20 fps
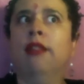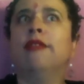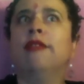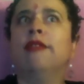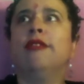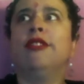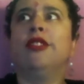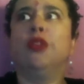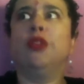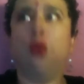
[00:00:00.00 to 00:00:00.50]

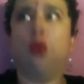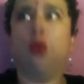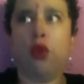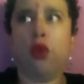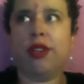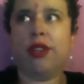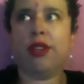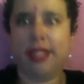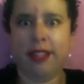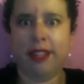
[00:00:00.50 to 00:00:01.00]
your
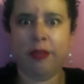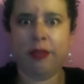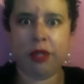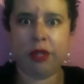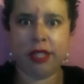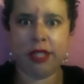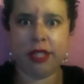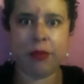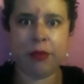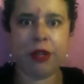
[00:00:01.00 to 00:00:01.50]

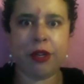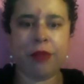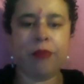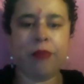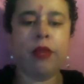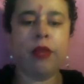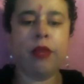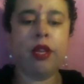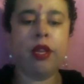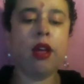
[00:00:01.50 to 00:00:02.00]
self-perception.
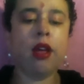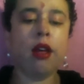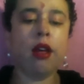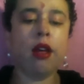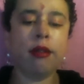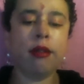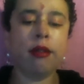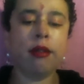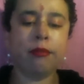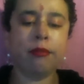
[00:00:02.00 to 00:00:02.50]

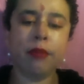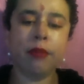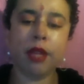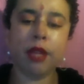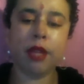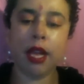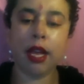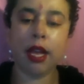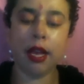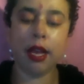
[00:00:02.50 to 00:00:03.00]
And
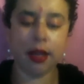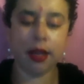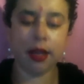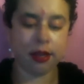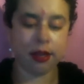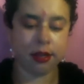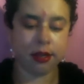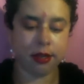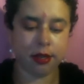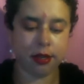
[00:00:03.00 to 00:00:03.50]

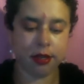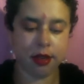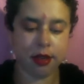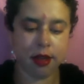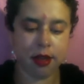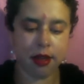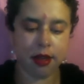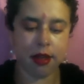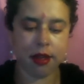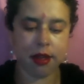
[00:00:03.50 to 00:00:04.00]

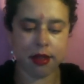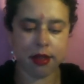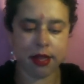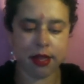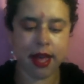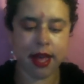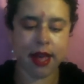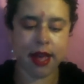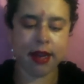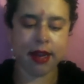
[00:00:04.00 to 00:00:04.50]

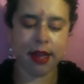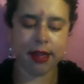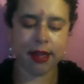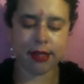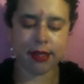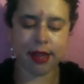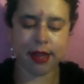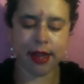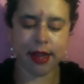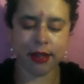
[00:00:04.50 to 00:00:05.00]
that
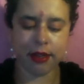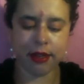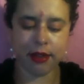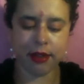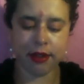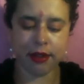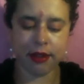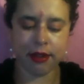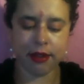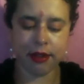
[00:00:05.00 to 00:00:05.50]
has kind
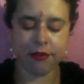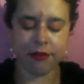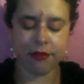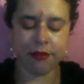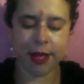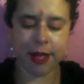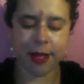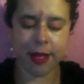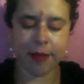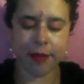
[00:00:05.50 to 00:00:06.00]
of
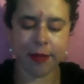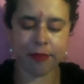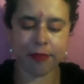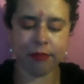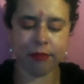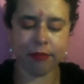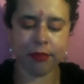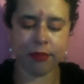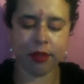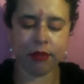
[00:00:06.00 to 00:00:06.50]

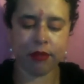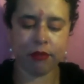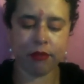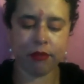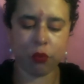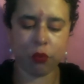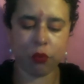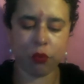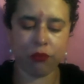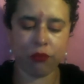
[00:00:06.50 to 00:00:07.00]

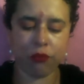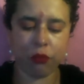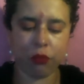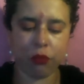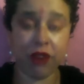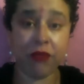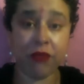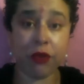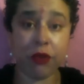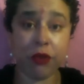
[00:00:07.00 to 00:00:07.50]

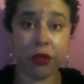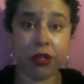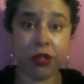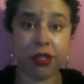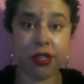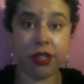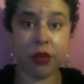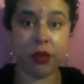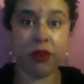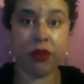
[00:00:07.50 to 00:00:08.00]

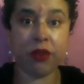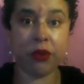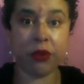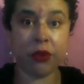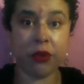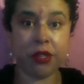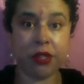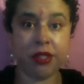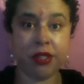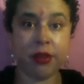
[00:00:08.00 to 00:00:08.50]
refocused and
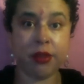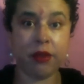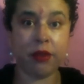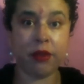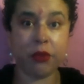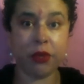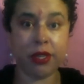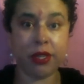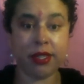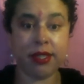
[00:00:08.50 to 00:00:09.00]
refocused and
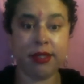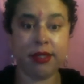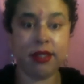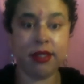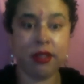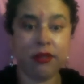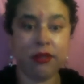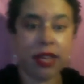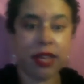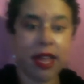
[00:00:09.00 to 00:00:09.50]
refocused
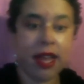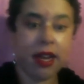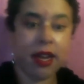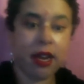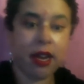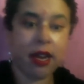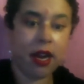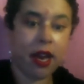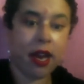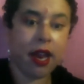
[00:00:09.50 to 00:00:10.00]
itself again
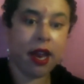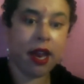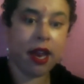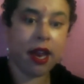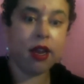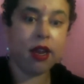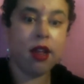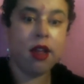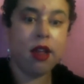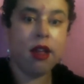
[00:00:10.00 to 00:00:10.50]
and
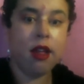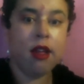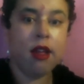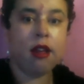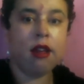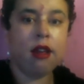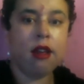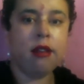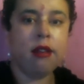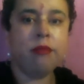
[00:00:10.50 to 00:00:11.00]
again,
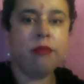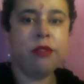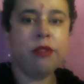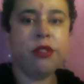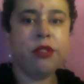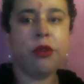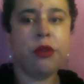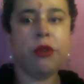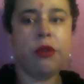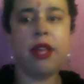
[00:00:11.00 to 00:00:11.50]

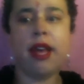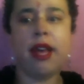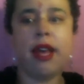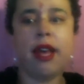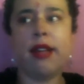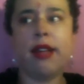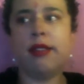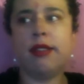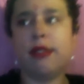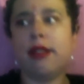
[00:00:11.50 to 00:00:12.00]
so
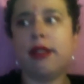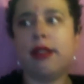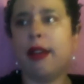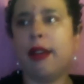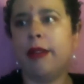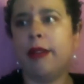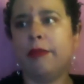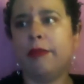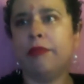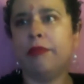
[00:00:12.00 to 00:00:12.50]
that
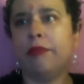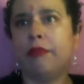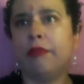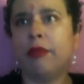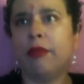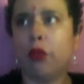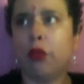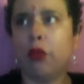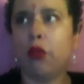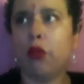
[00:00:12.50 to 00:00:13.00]

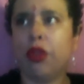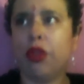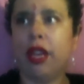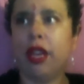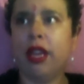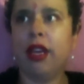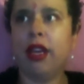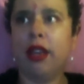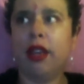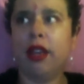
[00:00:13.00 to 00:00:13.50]

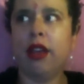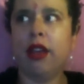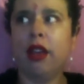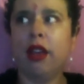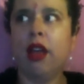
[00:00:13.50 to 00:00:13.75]
the